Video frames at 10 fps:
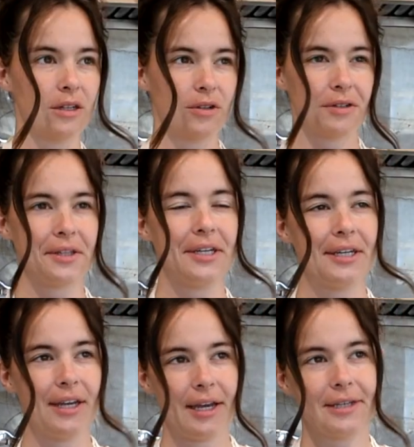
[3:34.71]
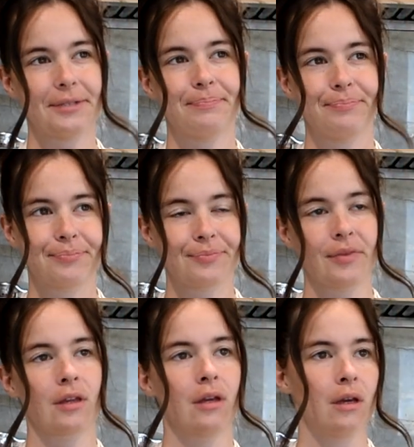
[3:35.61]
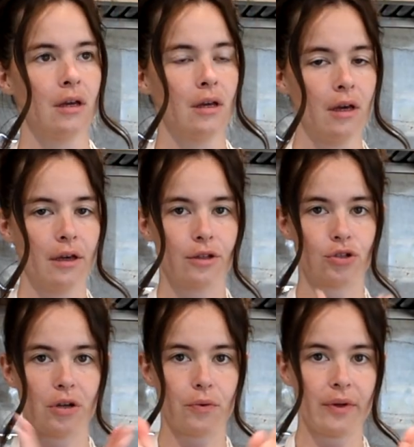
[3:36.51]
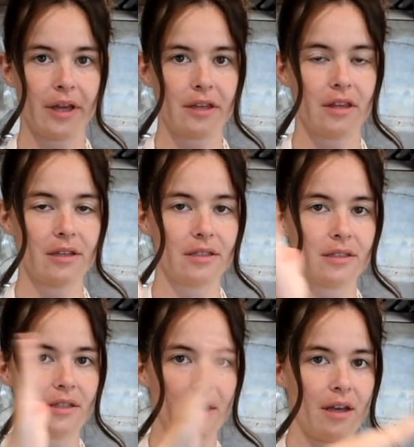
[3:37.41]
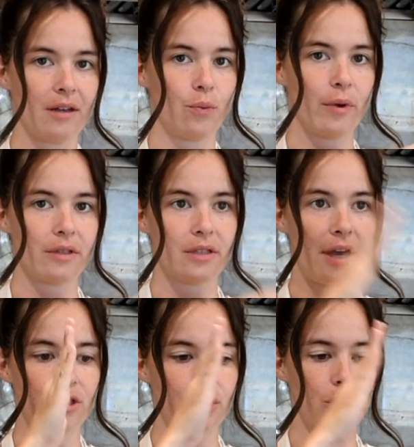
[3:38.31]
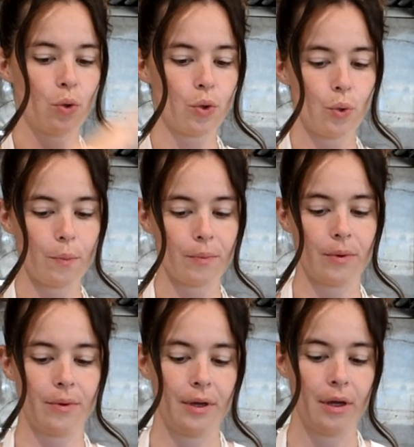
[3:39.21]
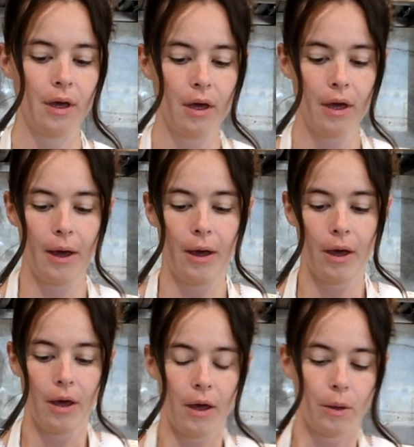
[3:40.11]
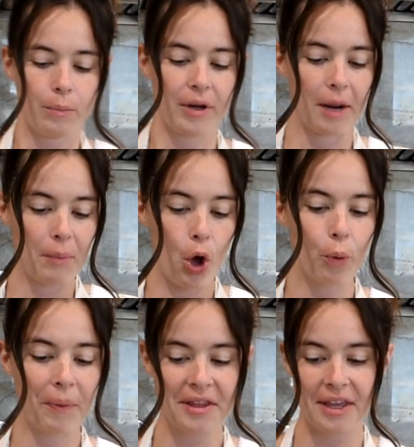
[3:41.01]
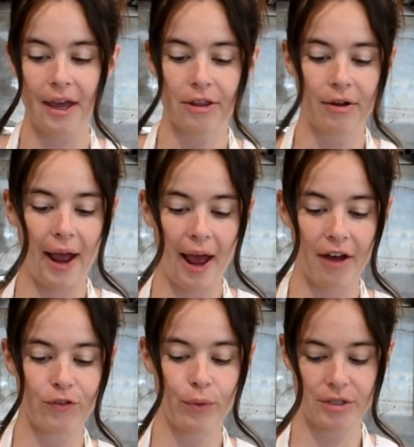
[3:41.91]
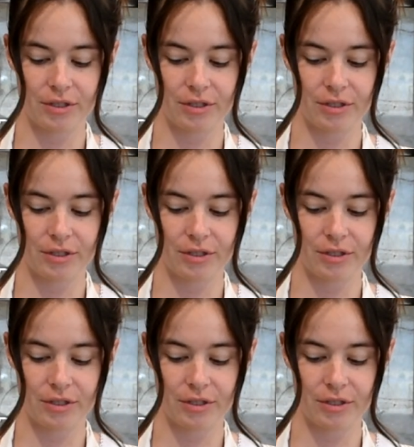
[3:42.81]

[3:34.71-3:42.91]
Literally, the trunk went like this and one side just whoop. But I'm hoping the other half will